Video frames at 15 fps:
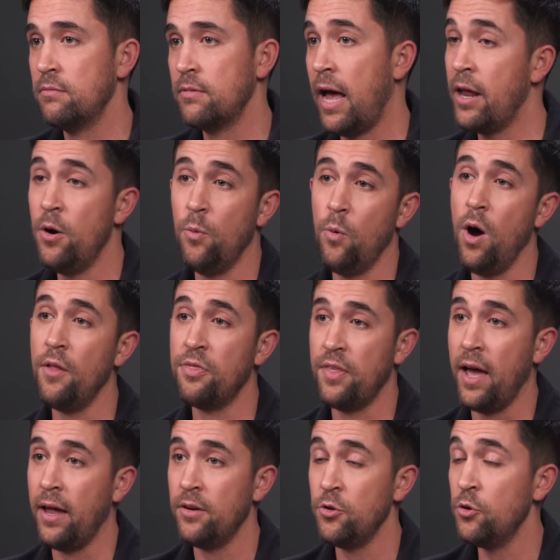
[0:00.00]
I don't want
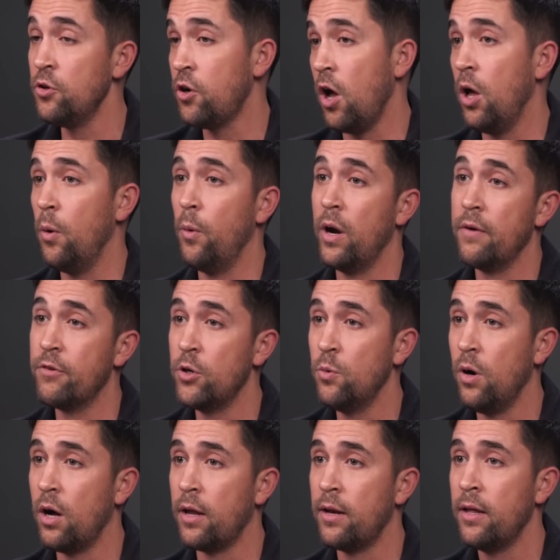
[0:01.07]
that. You can call it whatever you
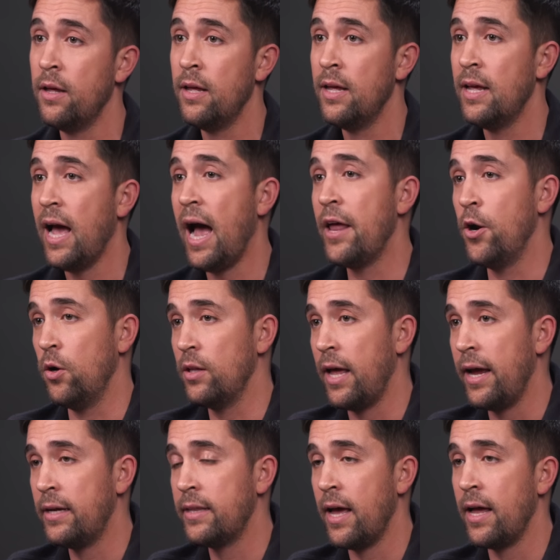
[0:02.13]
want. I don't
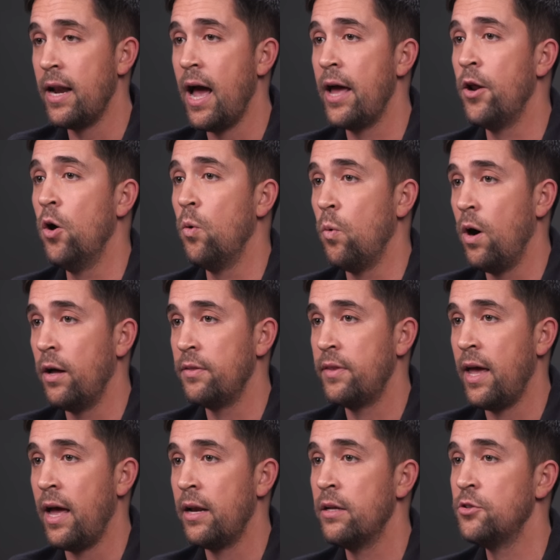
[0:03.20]
like that. I don't want
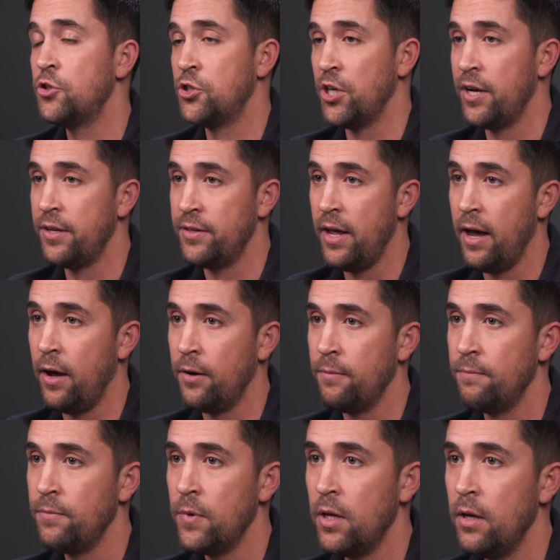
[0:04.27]
that. Shut it down.
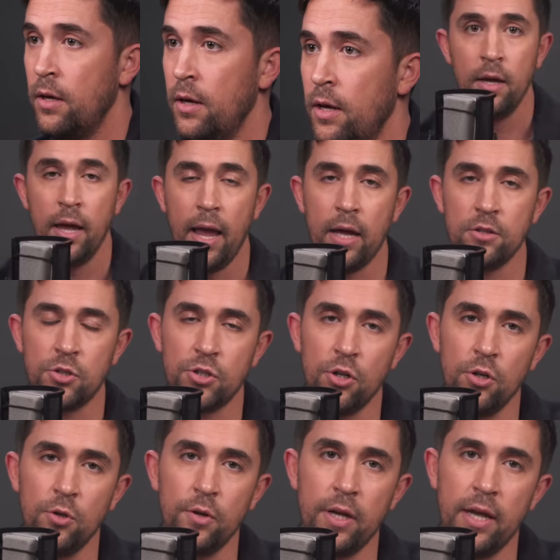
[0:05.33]
And
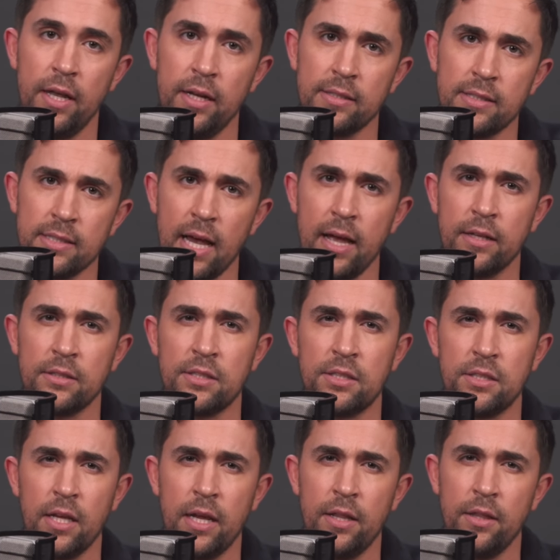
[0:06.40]
so, in a
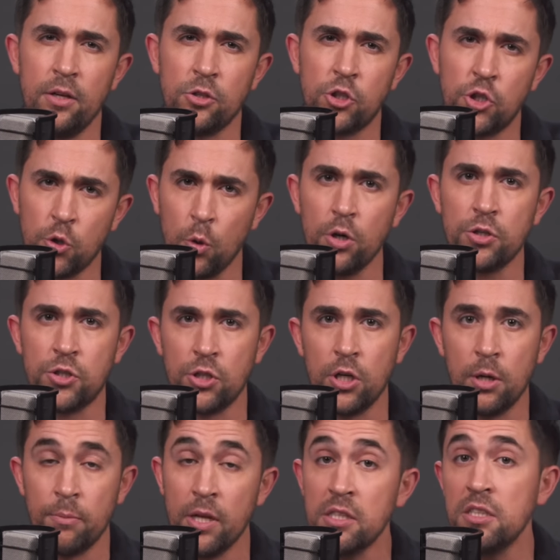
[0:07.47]
sense, in the short
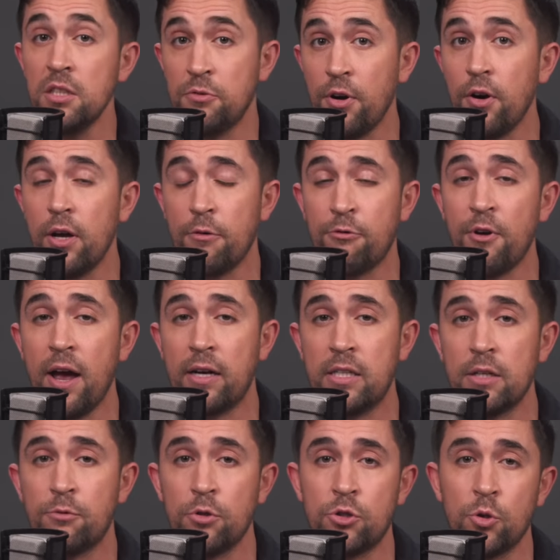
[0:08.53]
term, this is a very
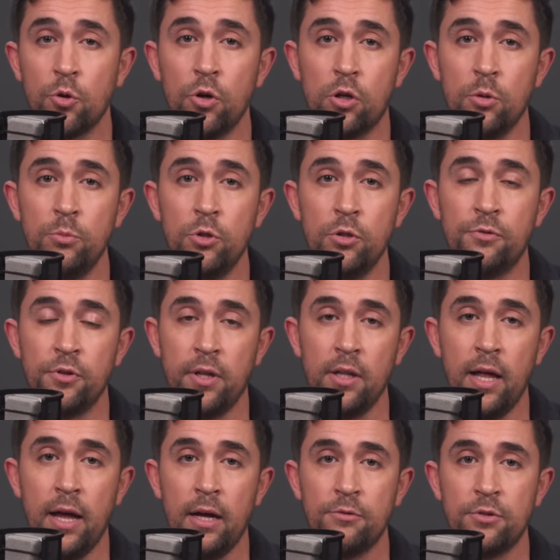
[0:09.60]
effective rhetorical move for the
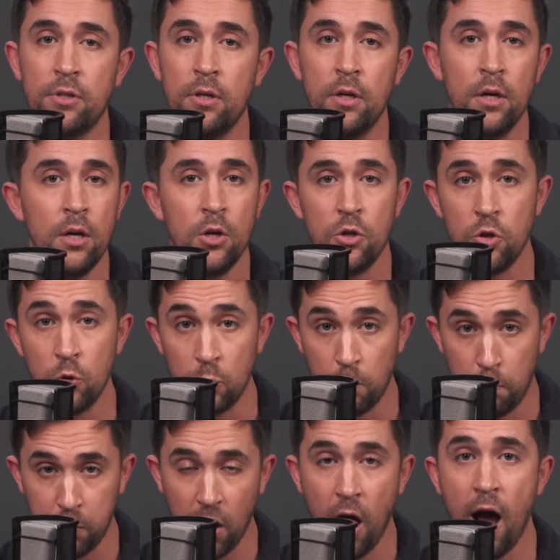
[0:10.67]
left. You
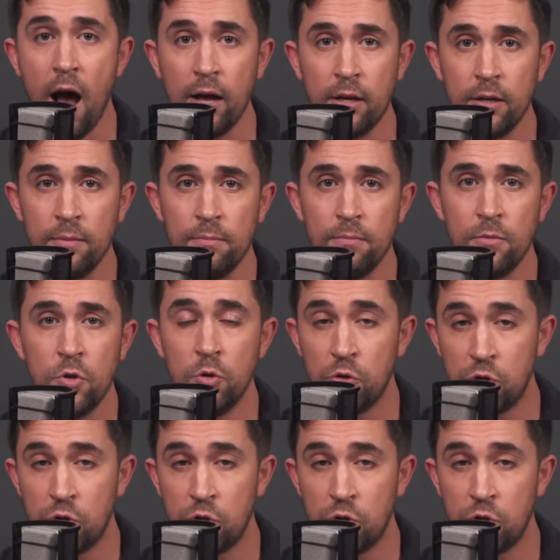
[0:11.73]
block, you